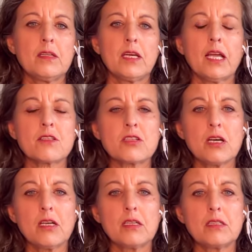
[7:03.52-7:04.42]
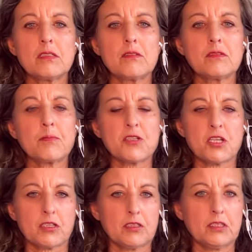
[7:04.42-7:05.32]
it's not
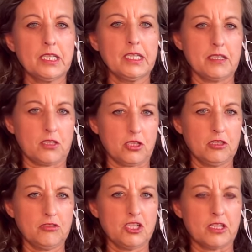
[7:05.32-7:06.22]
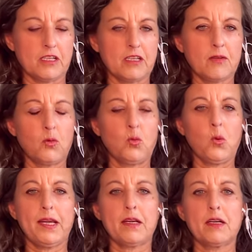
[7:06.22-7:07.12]
particularly encouraging
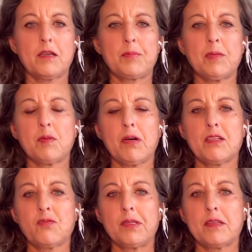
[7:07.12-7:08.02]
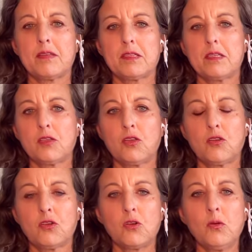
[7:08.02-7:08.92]
where people might have been thinking, you
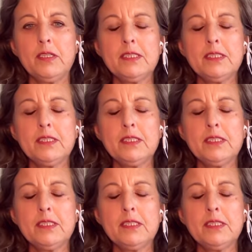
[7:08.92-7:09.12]
know,